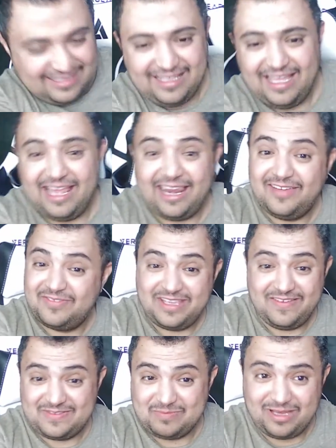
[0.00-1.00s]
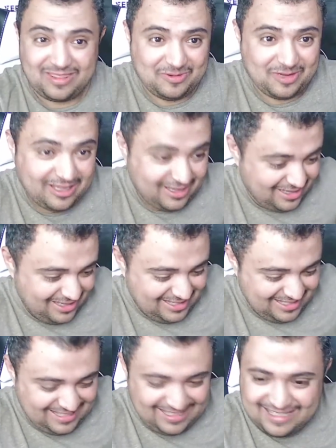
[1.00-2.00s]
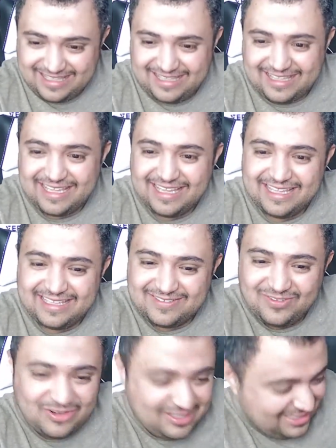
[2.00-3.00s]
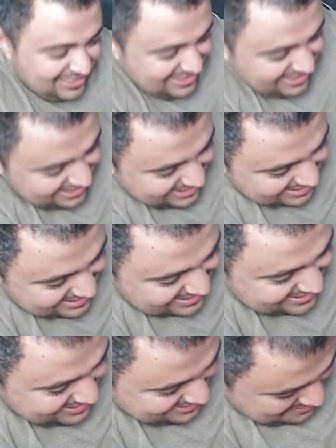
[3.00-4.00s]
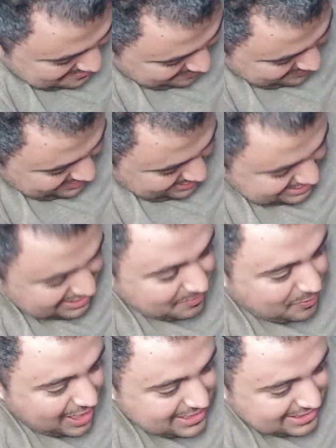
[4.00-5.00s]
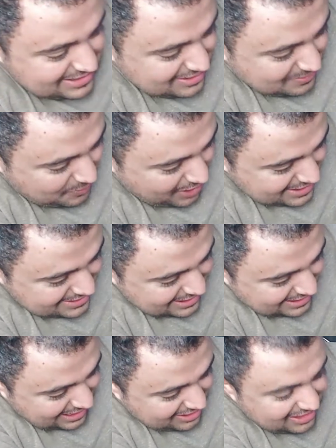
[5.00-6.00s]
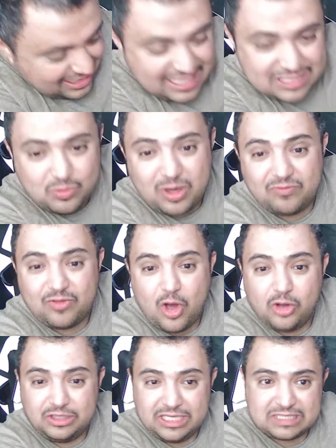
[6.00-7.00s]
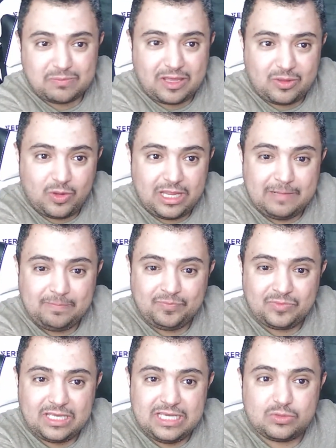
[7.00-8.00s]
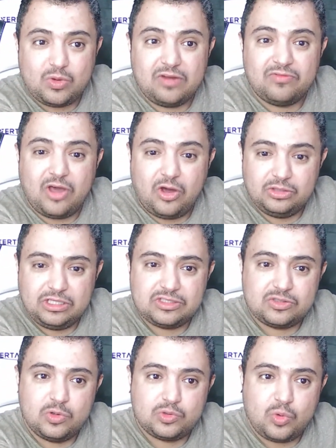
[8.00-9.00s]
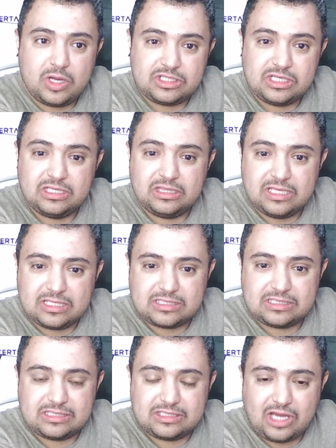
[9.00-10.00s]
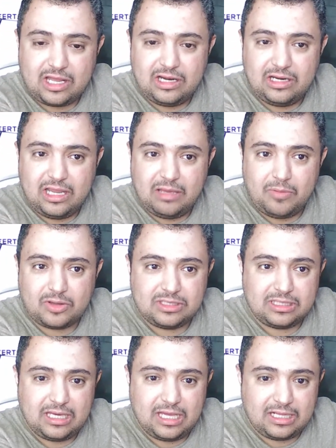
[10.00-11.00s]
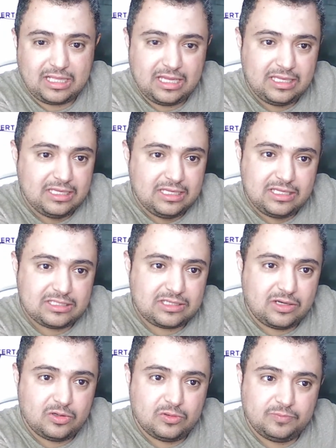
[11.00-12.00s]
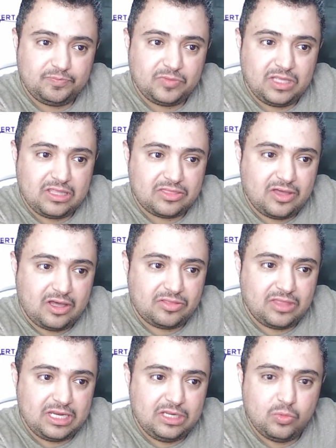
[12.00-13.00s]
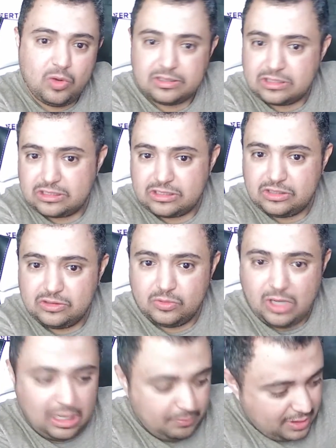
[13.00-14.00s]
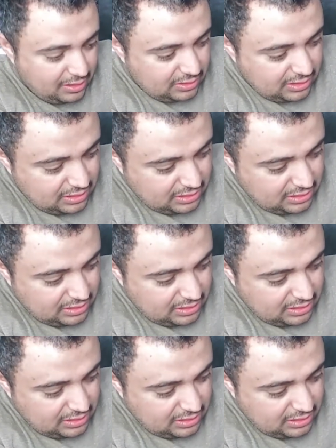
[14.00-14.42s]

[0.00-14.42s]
I love gifts, by the way. Yeah. First, so surprising. I think he's one of the audience, by the way. He's one of the audience who's watching this channel, Unboxing Canada. So he thought that he wants to help out.